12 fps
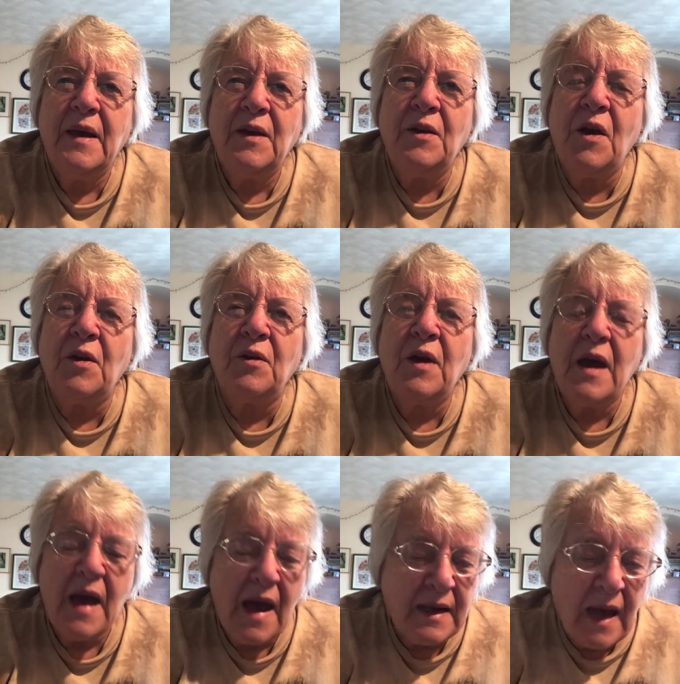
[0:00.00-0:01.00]
You know,
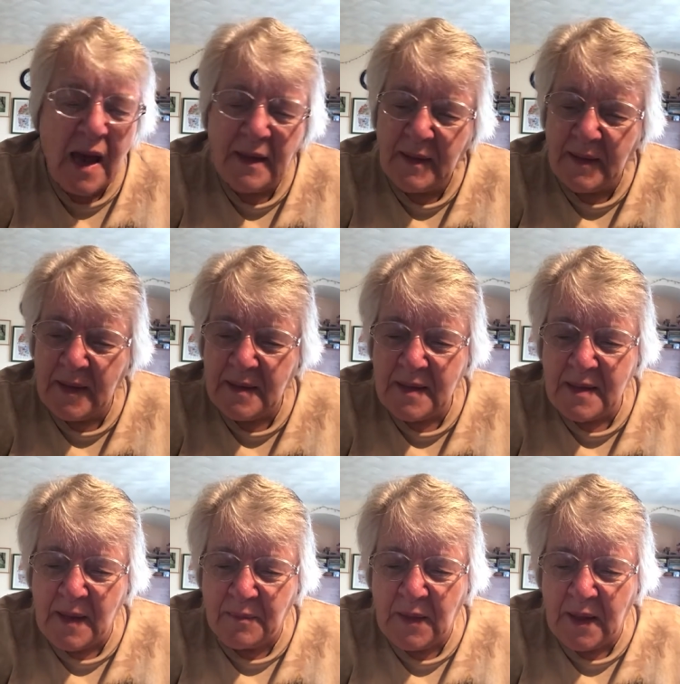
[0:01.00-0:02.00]
and I think this is
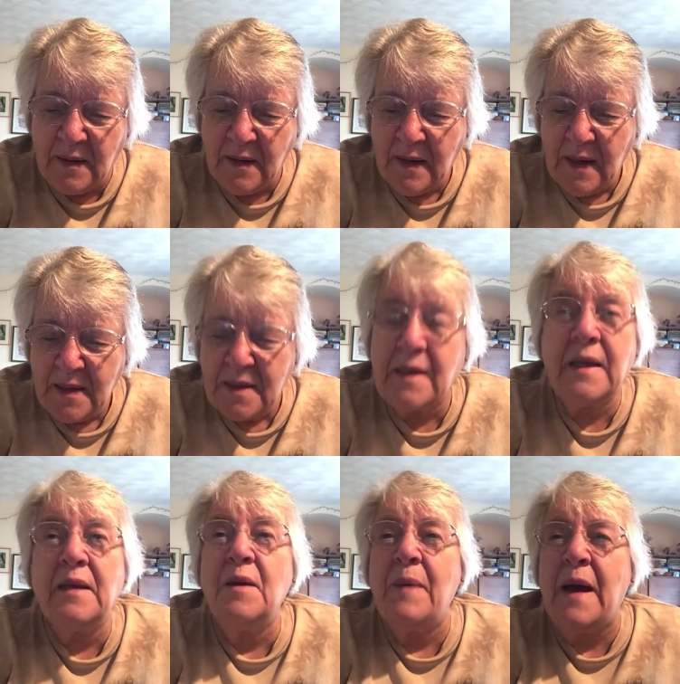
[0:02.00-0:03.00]
something to
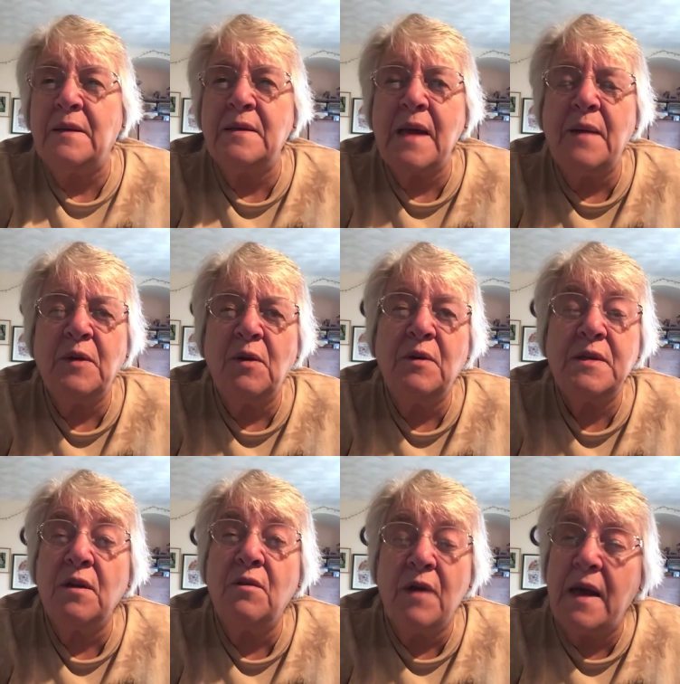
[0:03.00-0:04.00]
think about. Samuel was
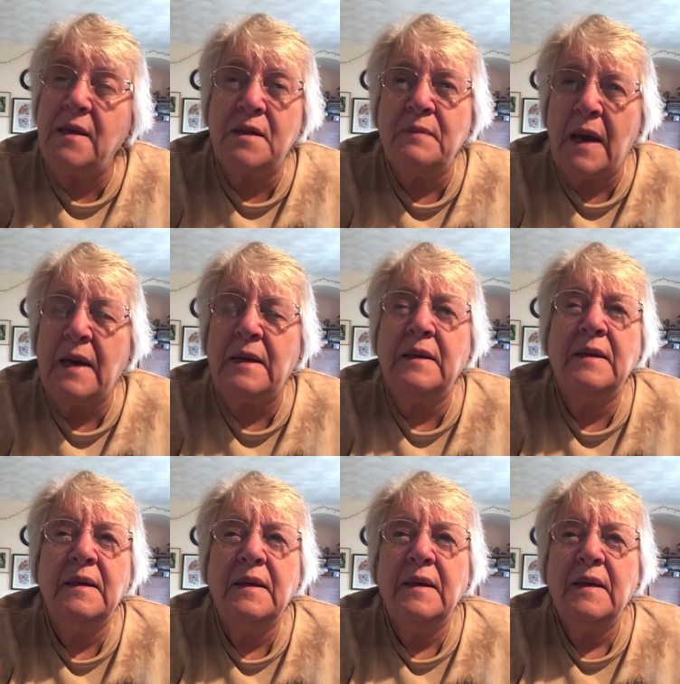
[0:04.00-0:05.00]
a great man.
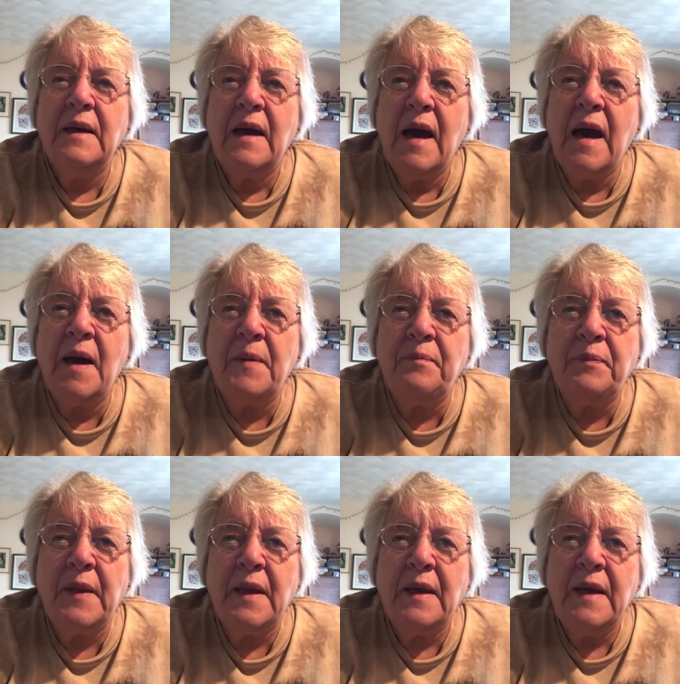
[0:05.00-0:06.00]
Um,
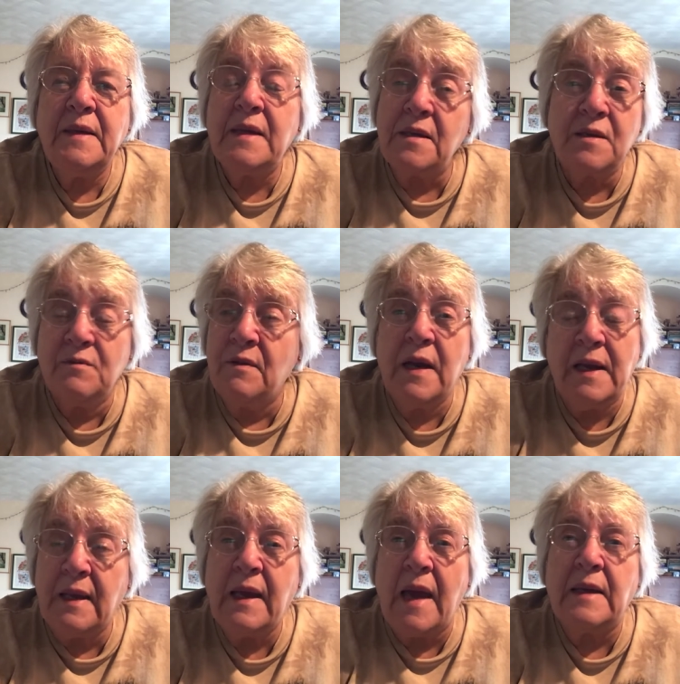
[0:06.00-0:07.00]
he doesn't
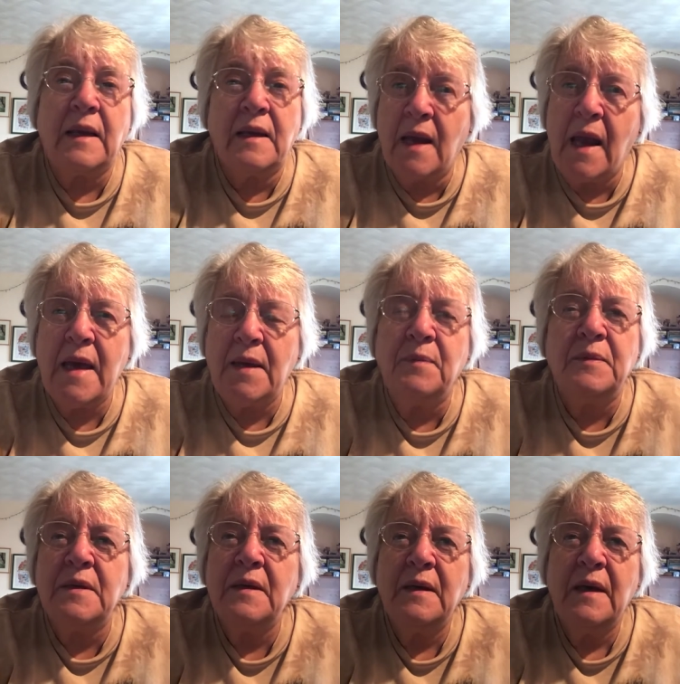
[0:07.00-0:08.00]
really get
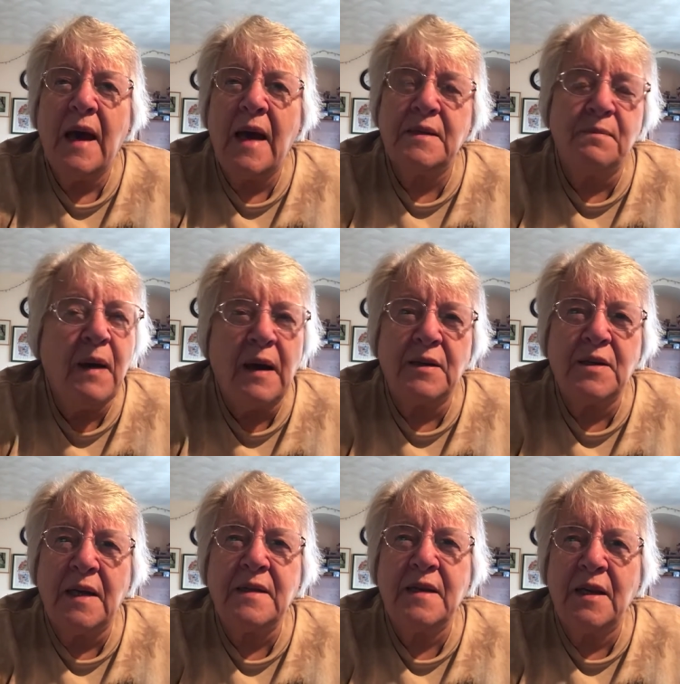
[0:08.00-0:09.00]
acclaimed as much
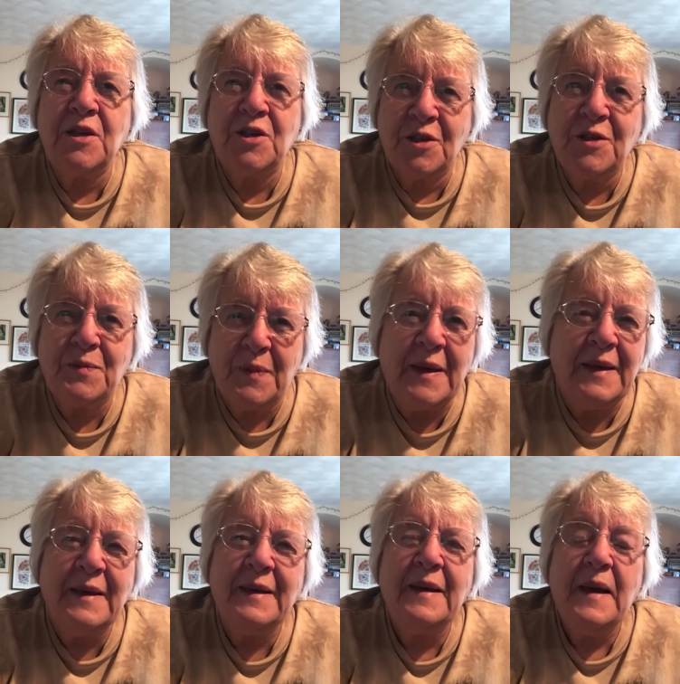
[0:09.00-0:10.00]
as he should
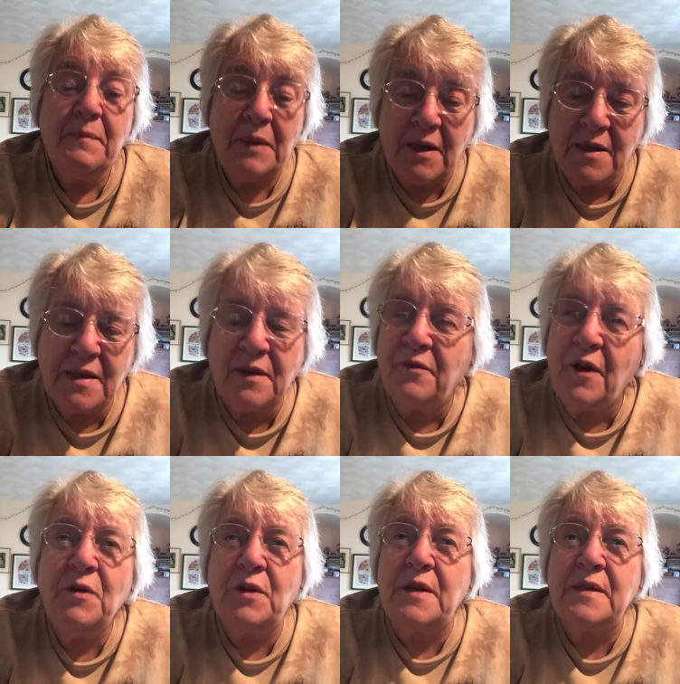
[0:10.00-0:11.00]
be because the
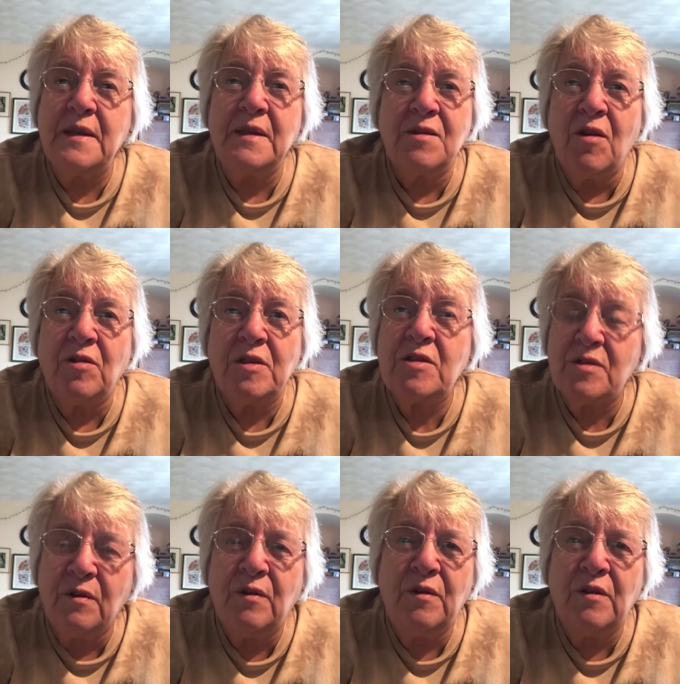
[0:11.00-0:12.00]
focus is on
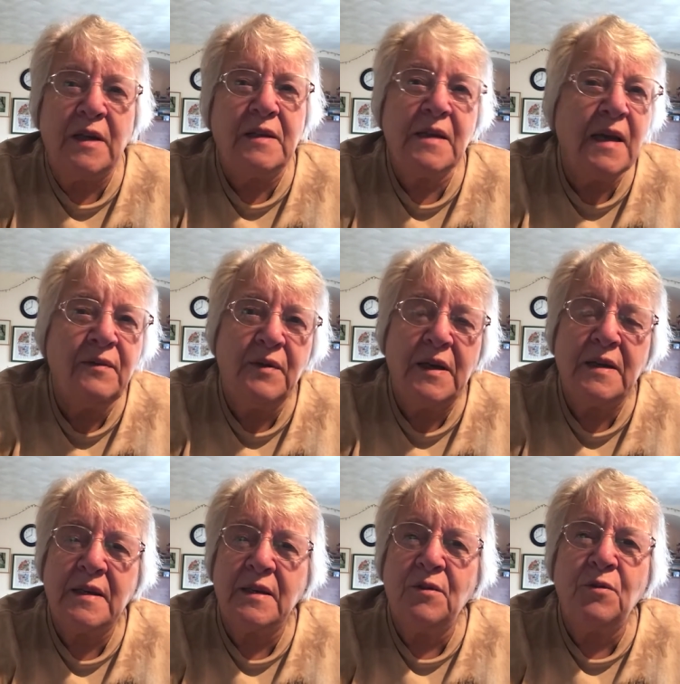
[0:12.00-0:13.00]
Saul and
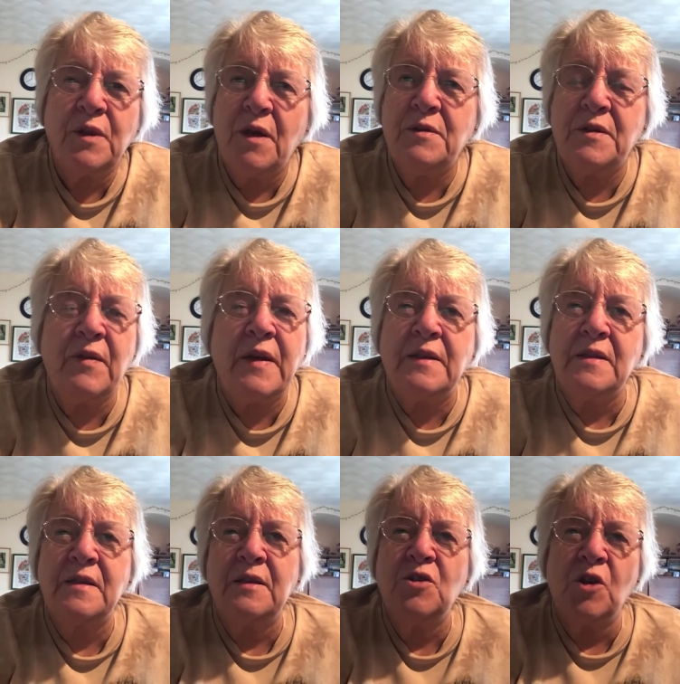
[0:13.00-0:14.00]
David and all those
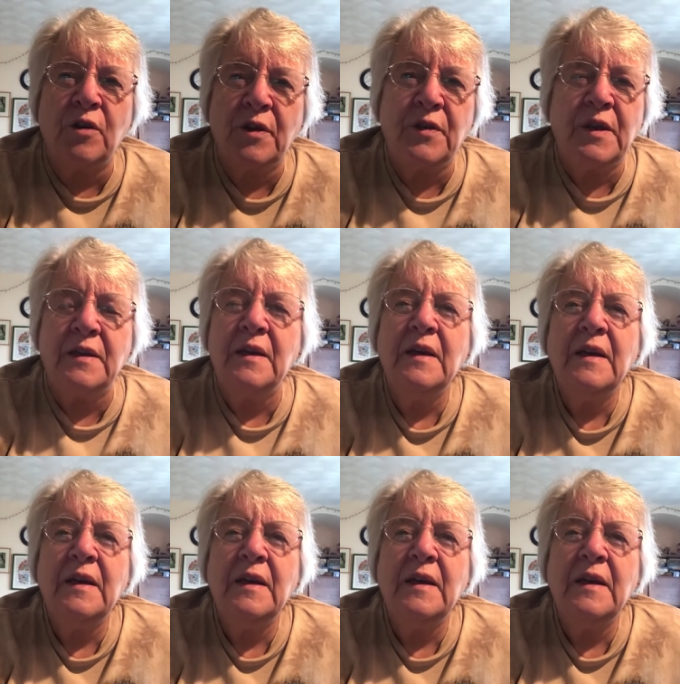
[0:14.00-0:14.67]
events and Jonathan